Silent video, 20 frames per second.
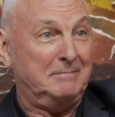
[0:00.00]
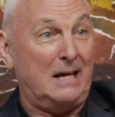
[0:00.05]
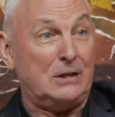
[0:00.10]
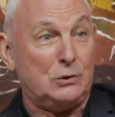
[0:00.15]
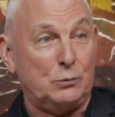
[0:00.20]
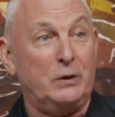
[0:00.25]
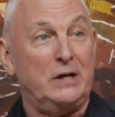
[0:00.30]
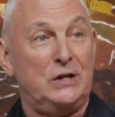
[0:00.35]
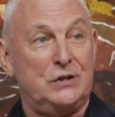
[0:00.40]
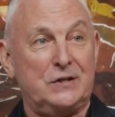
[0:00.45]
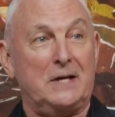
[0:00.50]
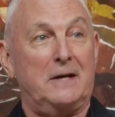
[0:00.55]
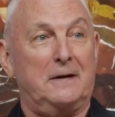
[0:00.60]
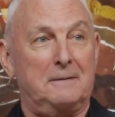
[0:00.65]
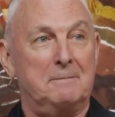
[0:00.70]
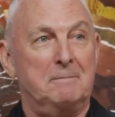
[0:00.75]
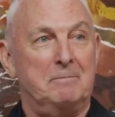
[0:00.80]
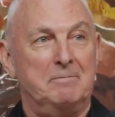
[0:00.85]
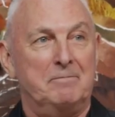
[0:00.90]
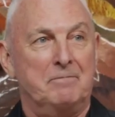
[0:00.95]
That's what he's
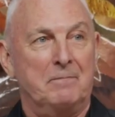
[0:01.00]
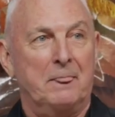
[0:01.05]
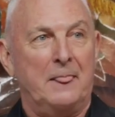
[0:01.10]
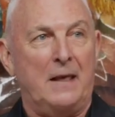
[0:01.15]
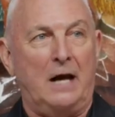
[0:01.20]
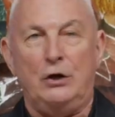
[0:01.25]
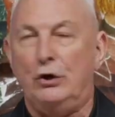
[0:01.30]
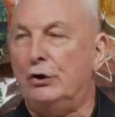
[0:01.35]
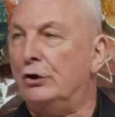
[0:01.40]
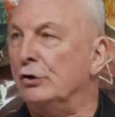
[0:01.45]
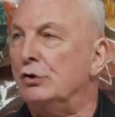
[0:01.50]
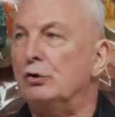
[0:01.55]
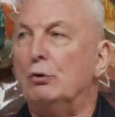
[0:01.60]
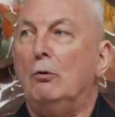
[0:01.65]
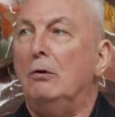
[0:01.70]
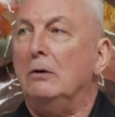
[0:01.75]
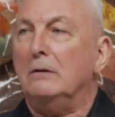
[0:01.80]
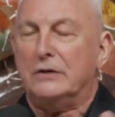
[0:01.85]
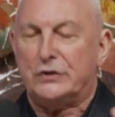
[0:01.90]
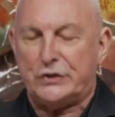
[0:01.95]
saying. And you can
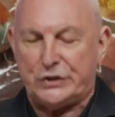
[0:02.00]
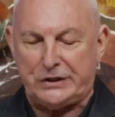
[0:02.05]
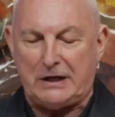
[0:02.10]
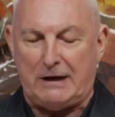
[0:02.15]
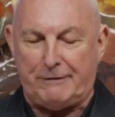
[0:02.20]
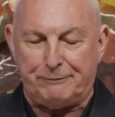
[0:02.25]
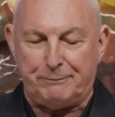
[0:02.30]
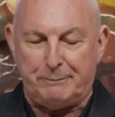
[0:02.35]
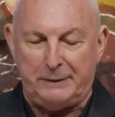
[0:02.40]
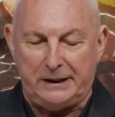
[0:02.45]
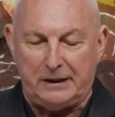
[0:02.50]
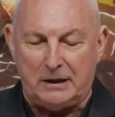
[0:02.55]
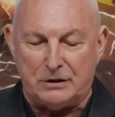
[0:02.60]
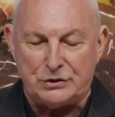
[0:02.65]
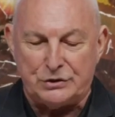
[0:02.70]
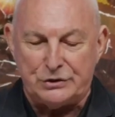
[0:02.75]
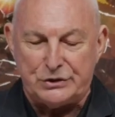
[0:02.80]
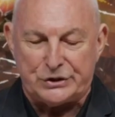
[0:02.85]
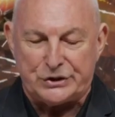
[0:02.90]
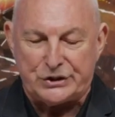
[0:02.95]
do all this stuff, but he
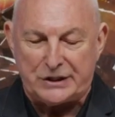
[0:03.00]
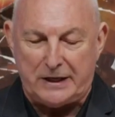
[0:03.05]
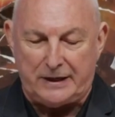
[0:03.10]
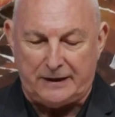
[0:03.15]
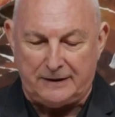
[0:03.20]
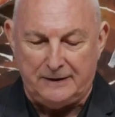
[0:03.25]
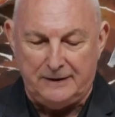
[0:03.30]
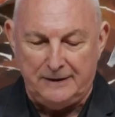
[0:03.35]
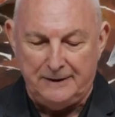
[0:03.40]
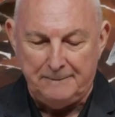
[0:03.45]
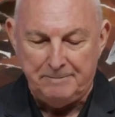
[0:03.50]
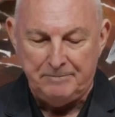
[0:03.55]
goes on to say,